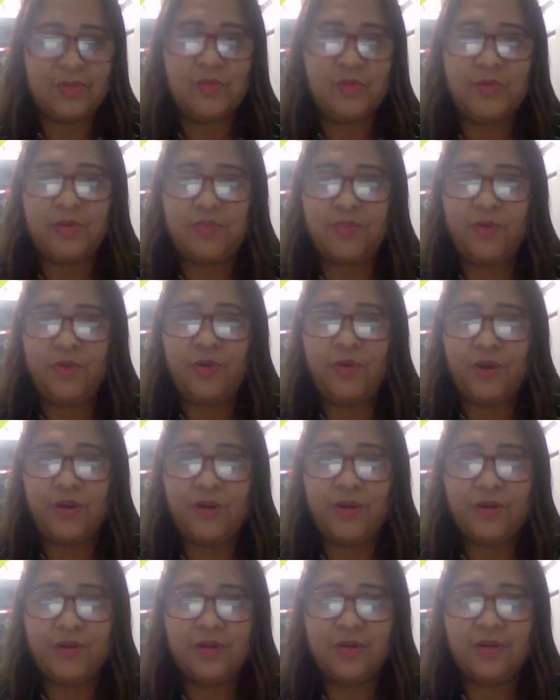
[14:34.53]
Number
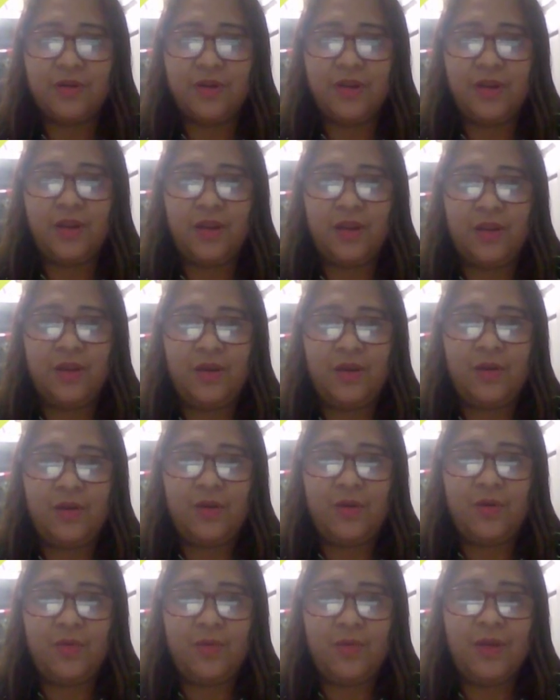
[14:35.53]
four,
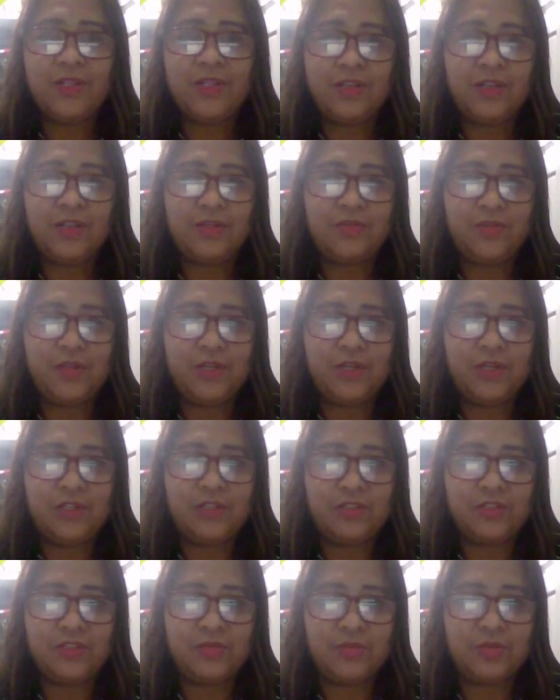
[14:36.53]
what can
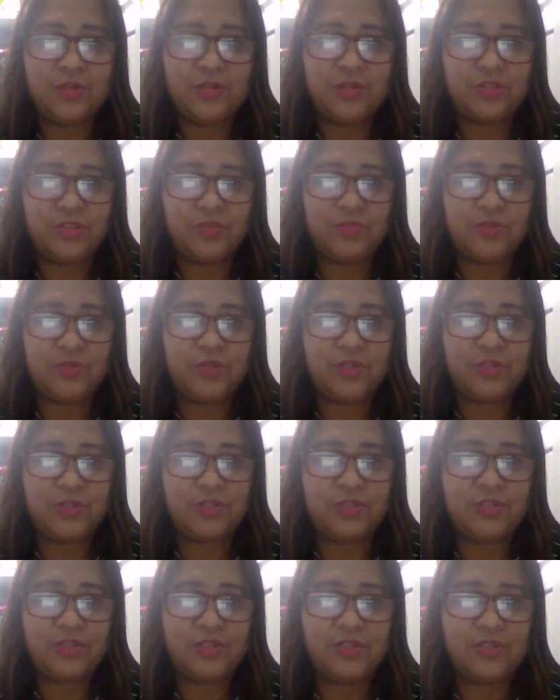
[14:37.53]
realism
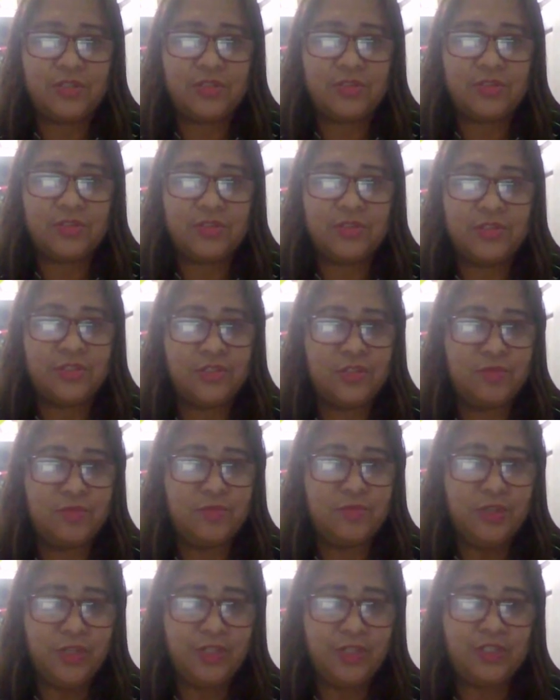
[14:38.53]
contribute to the
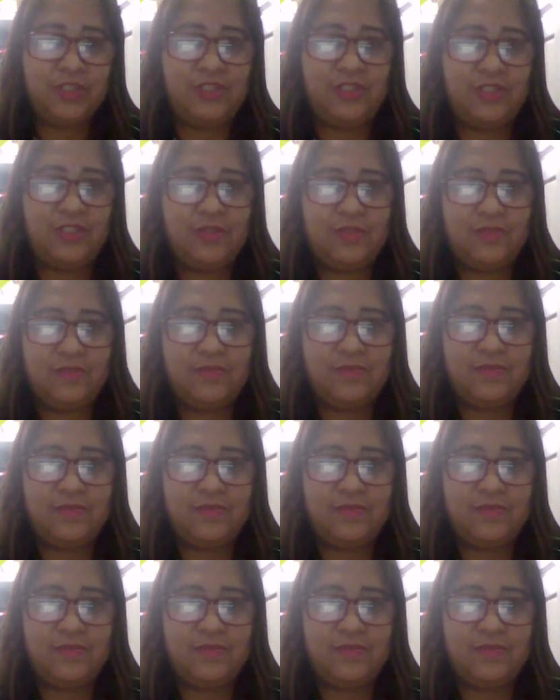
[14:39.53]
community?